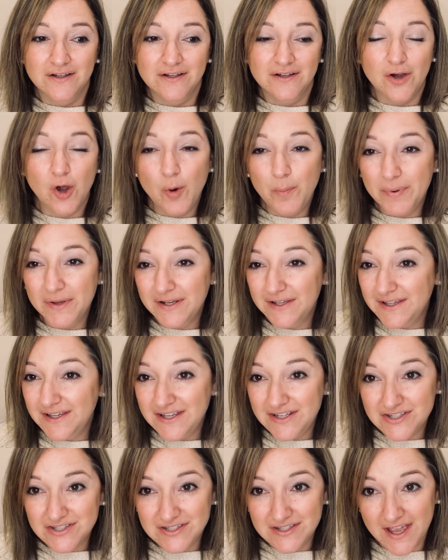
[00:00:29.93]
open
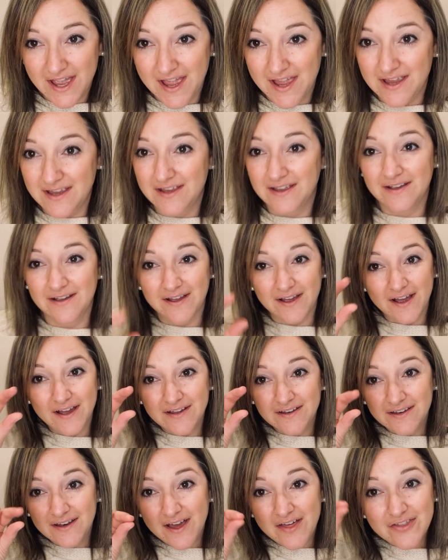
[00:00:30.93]
each day
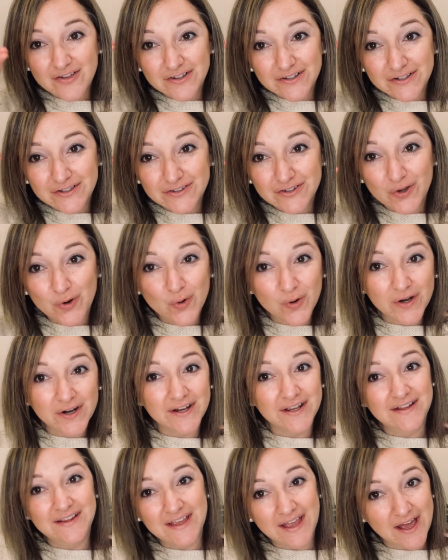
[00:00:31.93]
another little door
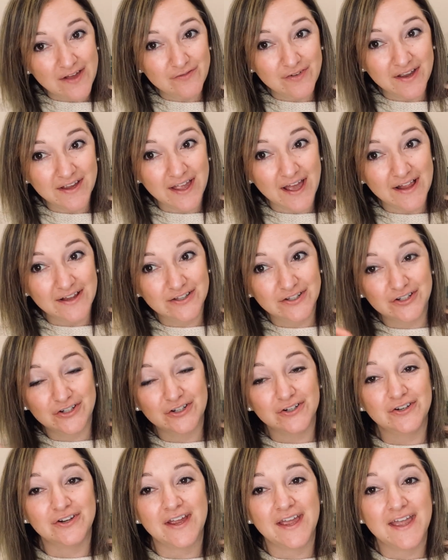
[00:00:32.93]
in the Advent
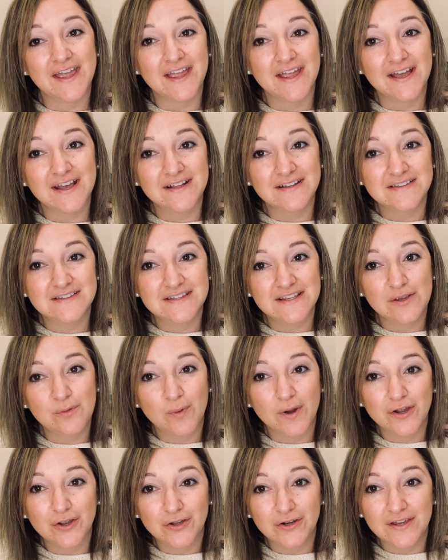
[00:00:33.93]
calendar and see
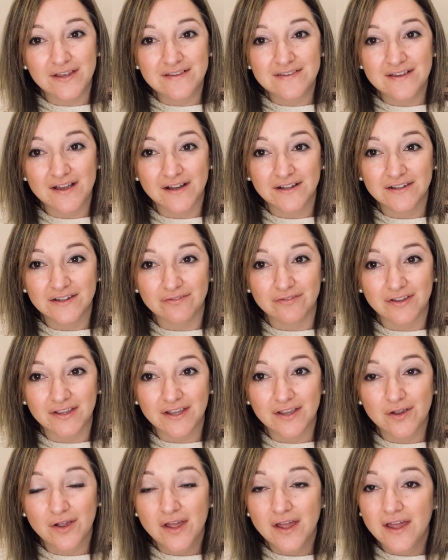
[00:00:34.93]
what goodies Young
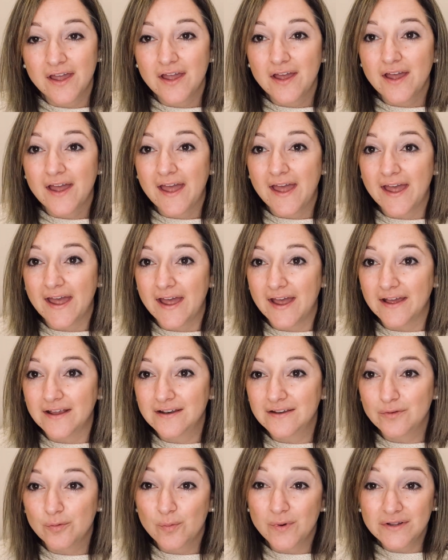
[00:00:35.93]
Living had,
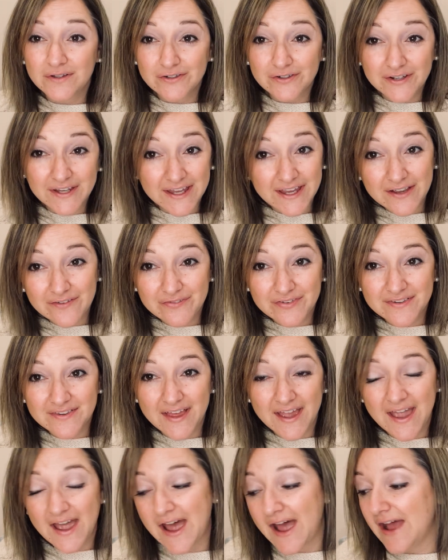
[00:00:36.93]
what little gifts they
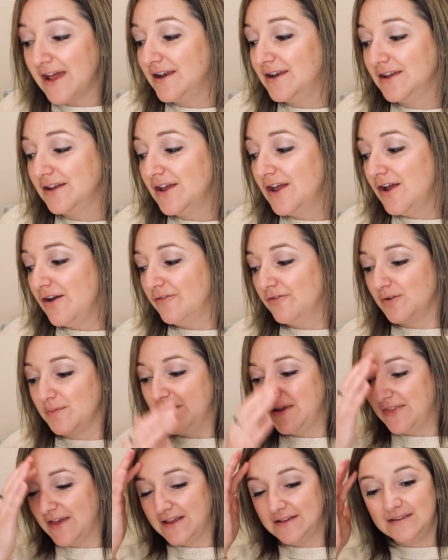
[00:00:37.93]
had for me
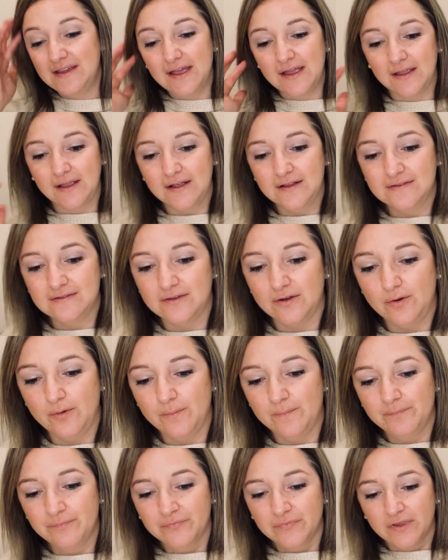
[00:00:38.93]
that day. And so
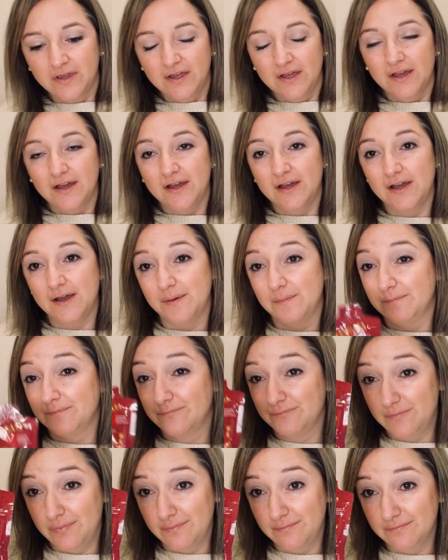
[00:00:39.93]
I'm
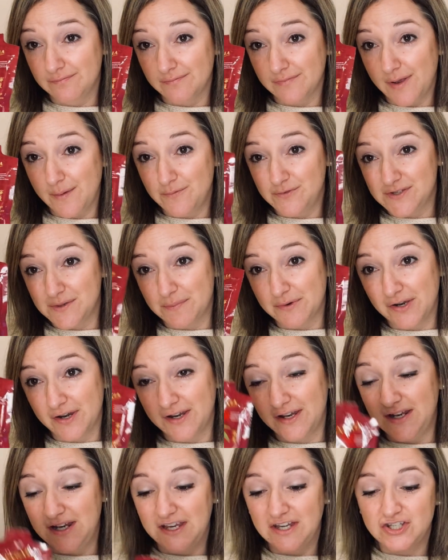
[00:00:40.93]
sipping on a
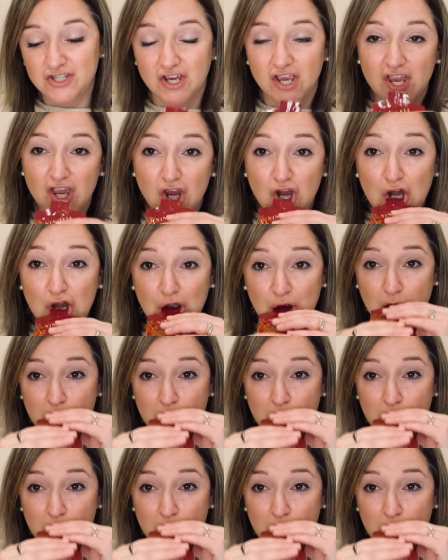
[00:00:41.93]
Ningxia here